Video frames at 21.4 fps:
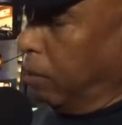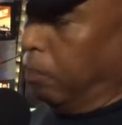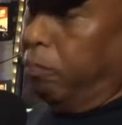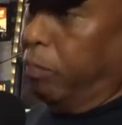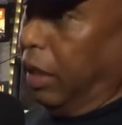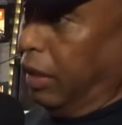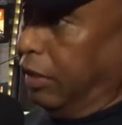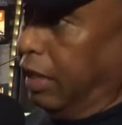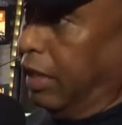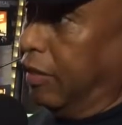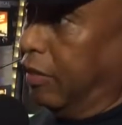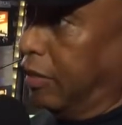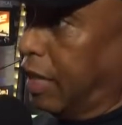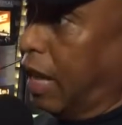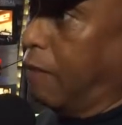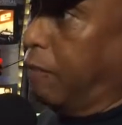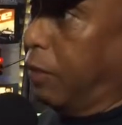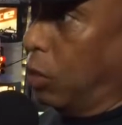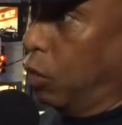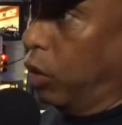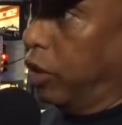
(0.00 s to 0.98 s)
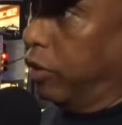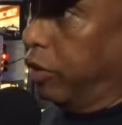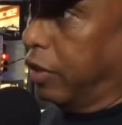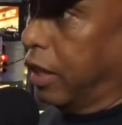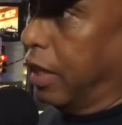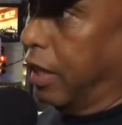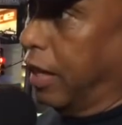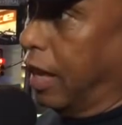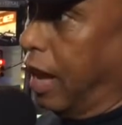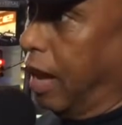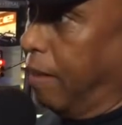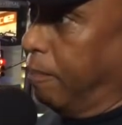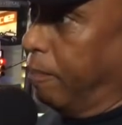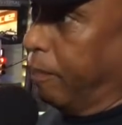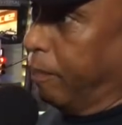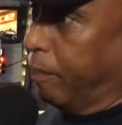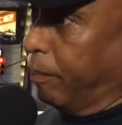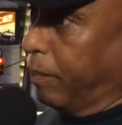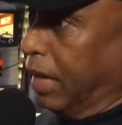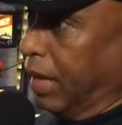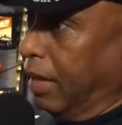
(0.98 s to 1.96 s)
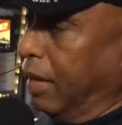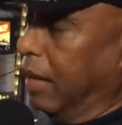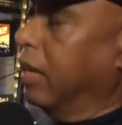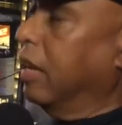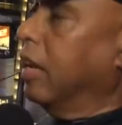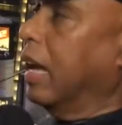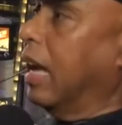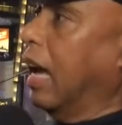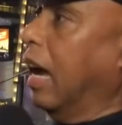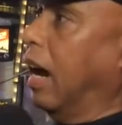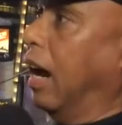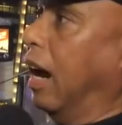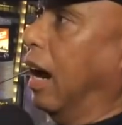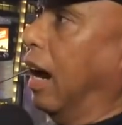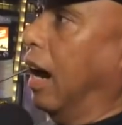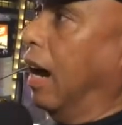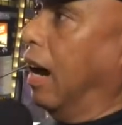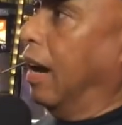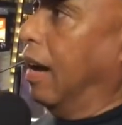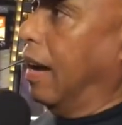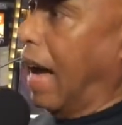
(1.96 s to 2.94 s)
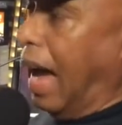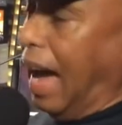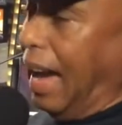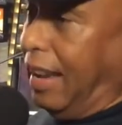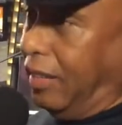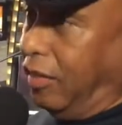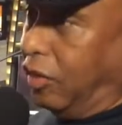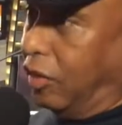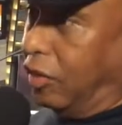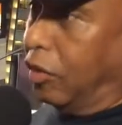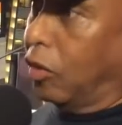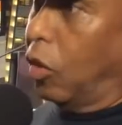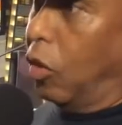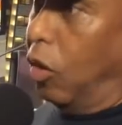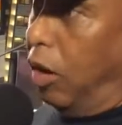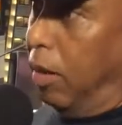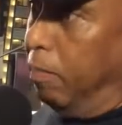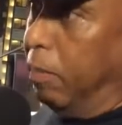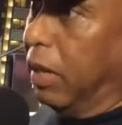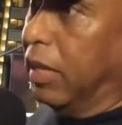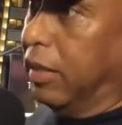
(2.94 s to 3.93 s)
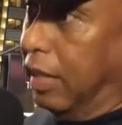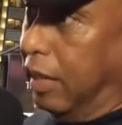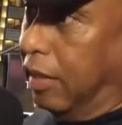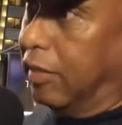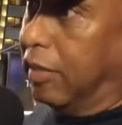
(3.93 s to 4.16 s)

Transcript: Building 7 was still up. I saw Building